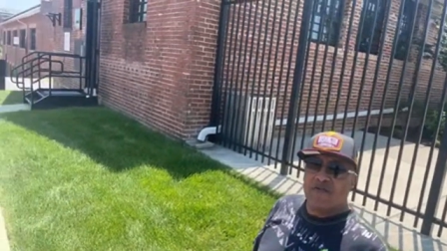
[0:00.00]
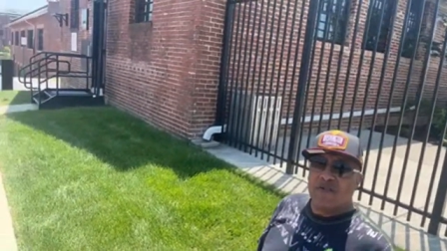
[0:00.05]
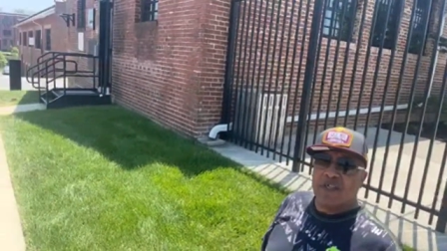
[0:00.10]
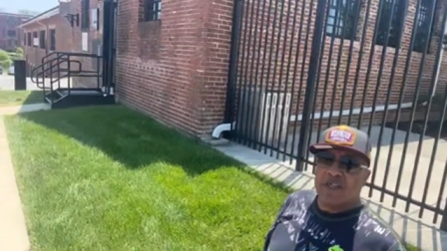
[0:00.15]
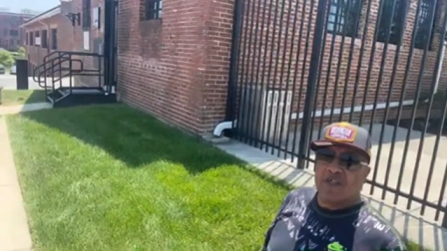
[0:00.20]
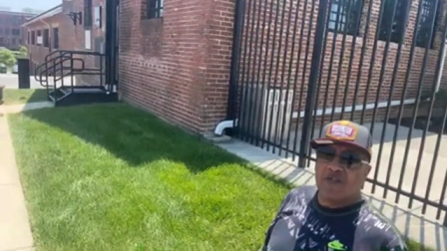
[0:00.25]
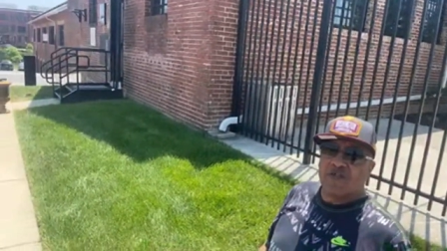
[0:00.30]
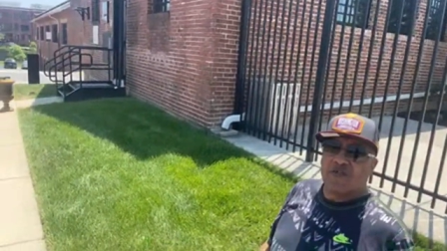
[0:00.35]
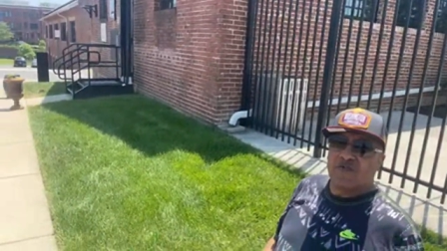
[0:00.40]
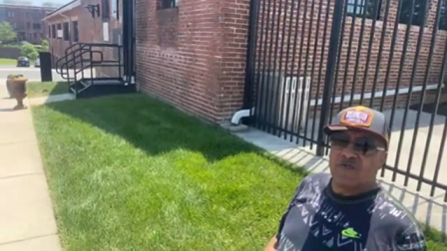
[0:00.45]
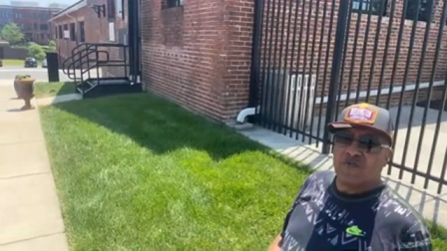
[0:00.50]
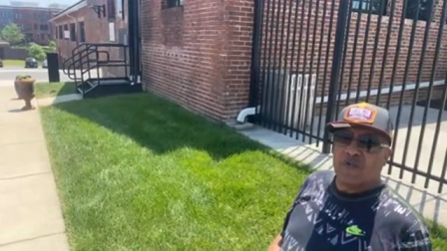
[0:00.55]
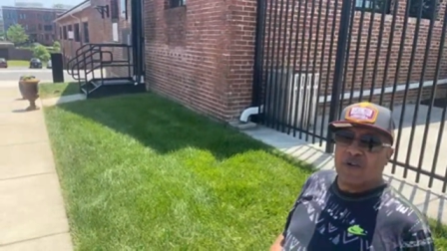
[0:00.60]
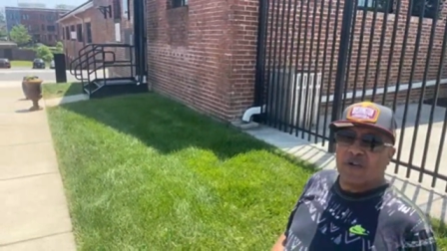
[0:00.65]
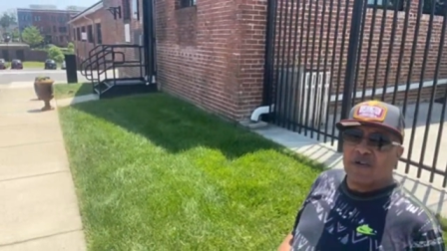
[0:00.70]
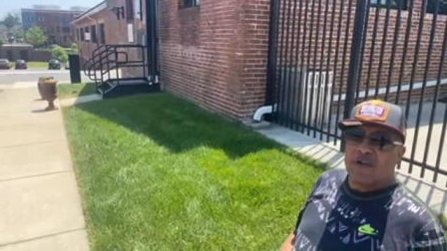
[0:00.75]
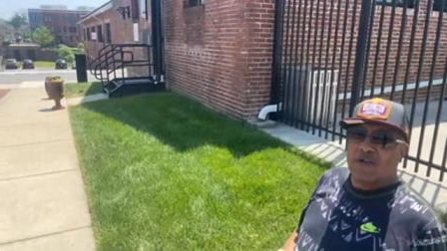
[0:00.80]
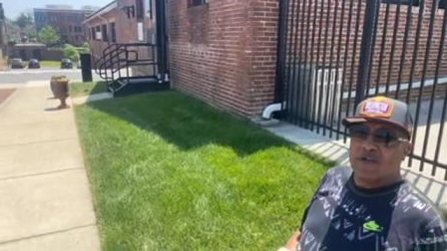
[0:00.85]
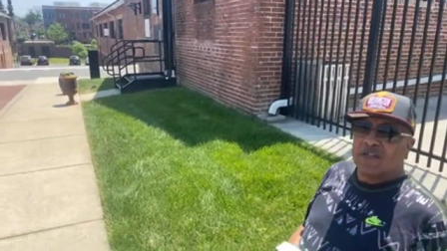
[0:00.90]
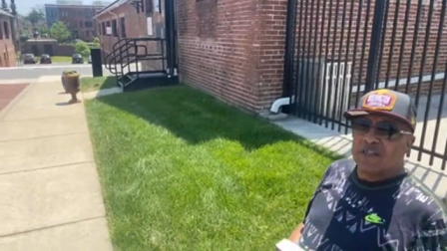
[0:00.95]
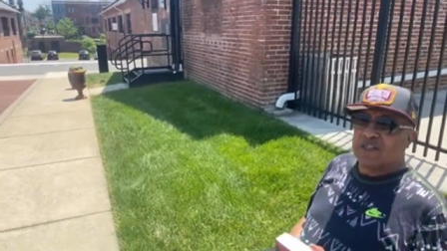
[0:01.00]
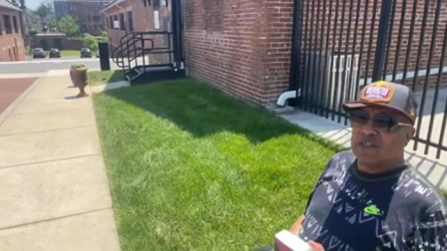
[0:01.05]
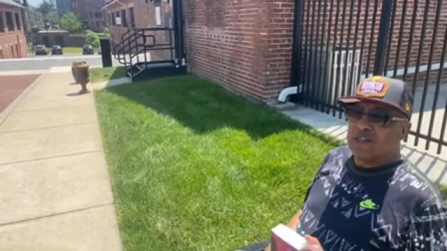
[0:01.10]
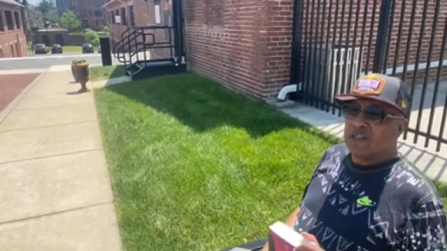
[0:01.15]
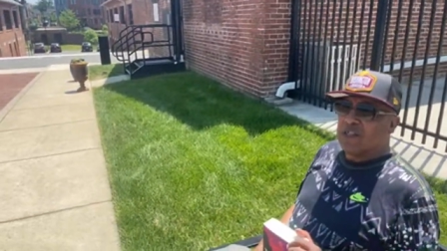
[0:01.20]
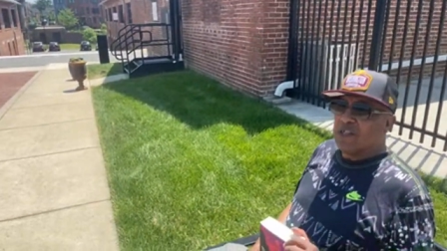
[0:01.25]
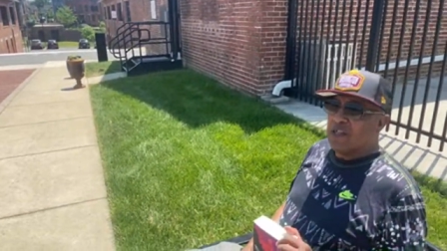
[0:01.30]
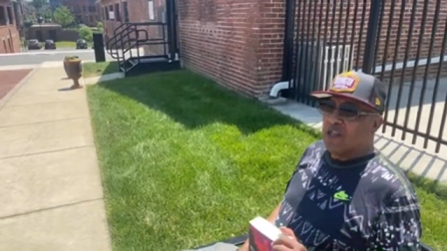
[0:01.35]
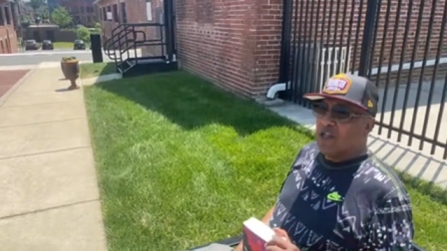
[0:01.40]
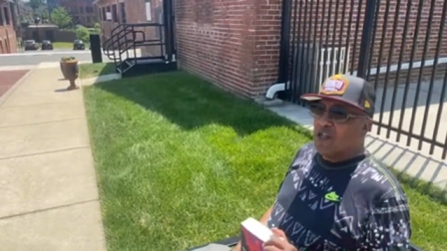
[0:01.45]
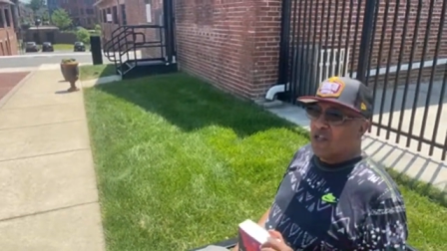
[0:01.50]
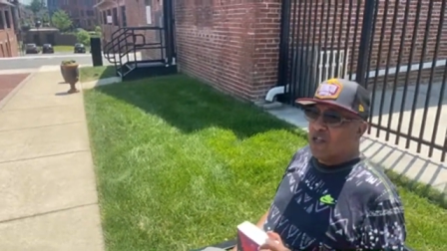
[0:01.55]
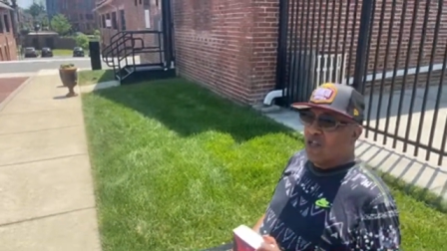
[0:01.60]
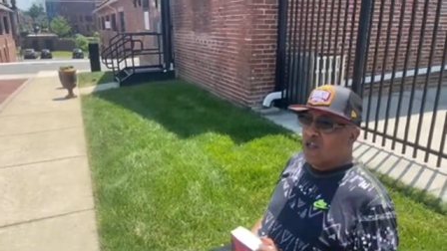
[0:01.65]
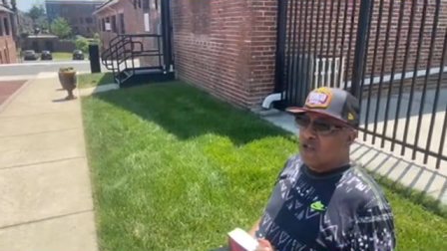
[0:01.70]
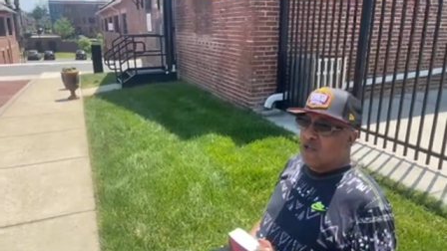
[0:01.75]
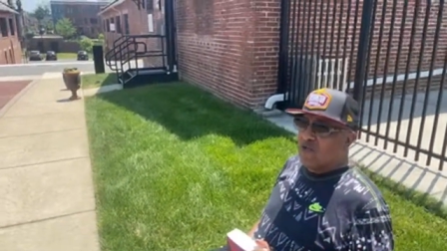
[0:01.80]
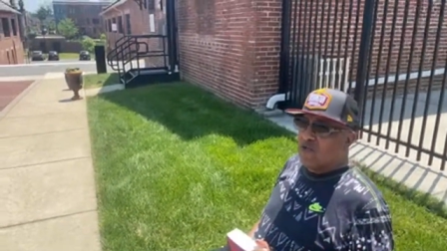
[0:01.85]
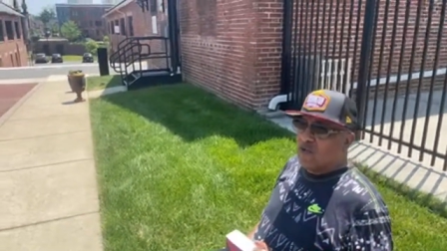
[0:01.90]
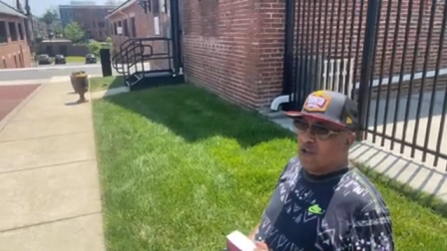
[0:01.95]
could get your drugs,
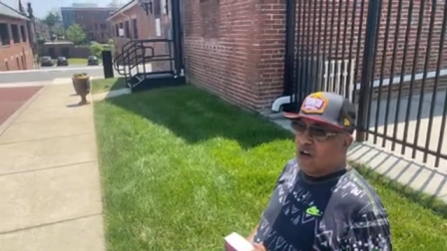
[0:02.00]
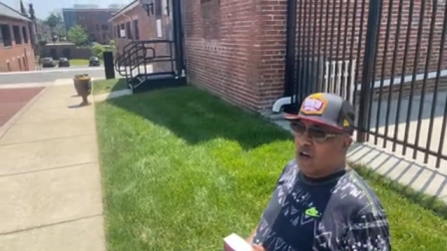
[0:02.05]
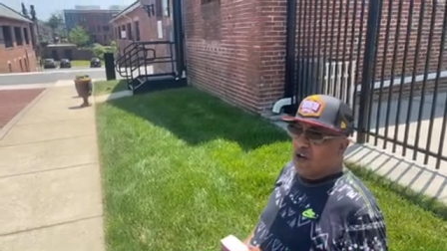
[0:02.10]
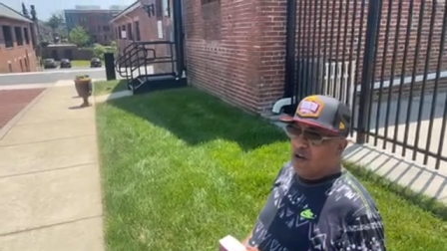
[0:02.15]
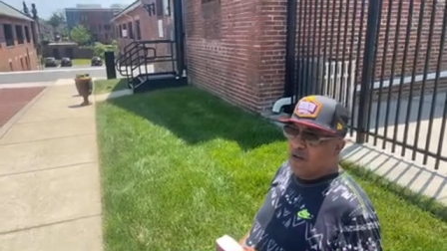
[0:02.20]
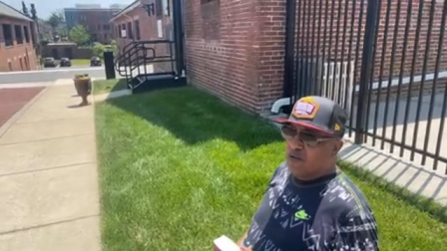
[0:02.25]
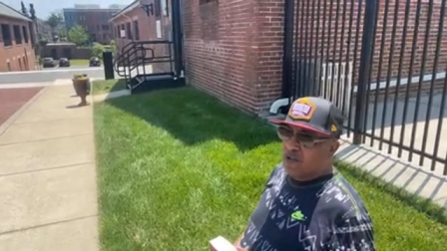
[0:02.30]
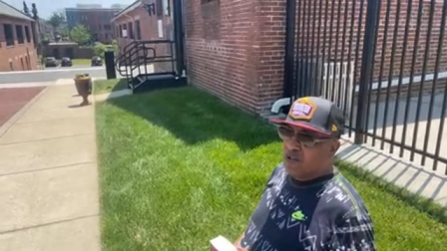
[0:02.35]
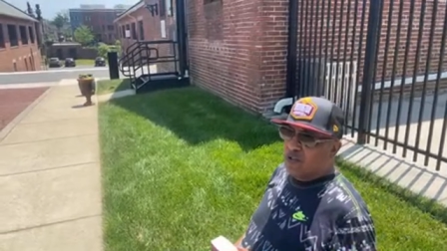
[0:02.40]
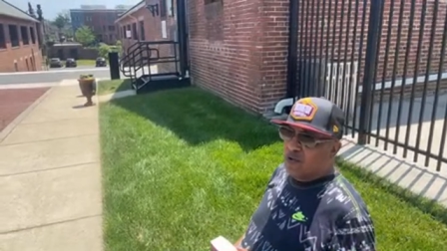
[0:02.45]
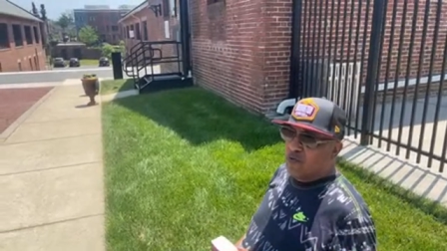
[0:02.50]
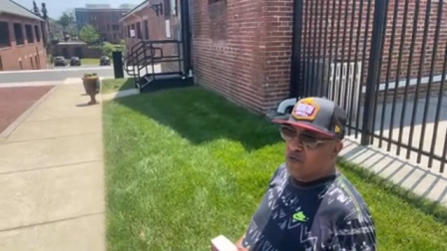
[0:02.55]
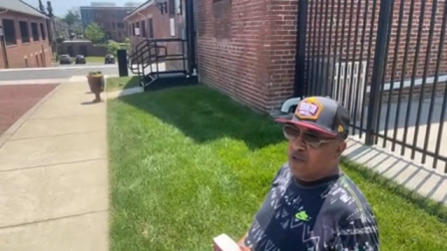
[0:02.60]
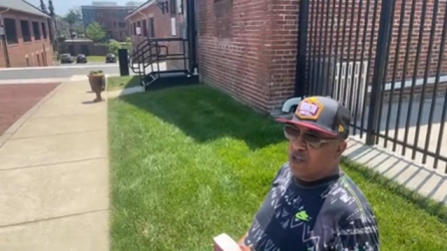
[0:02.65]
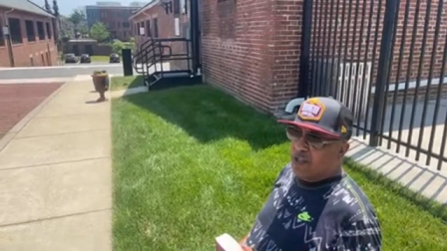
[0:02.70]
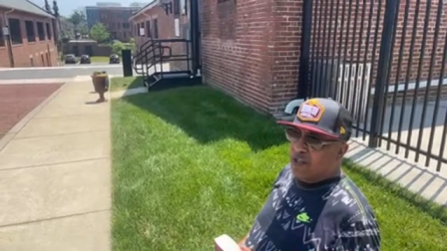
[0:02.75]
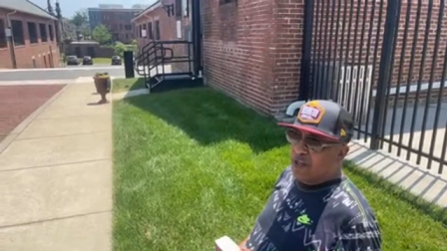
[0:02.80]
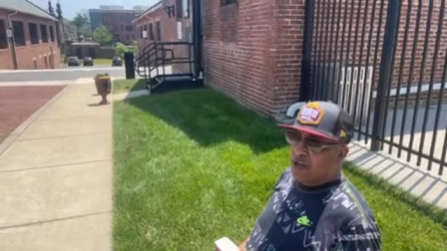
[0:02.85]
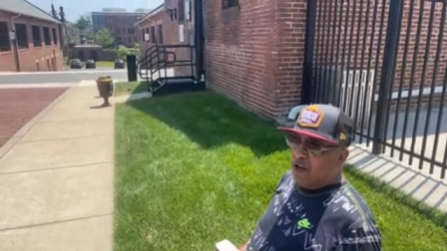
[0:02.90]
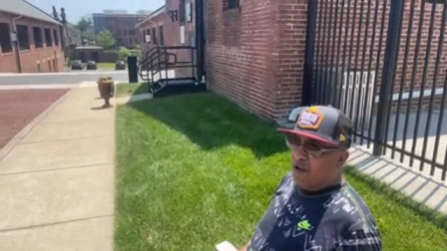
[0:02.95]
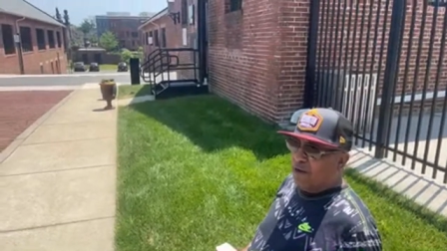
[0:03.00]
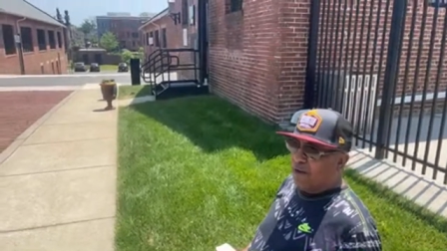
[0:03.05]
you could also get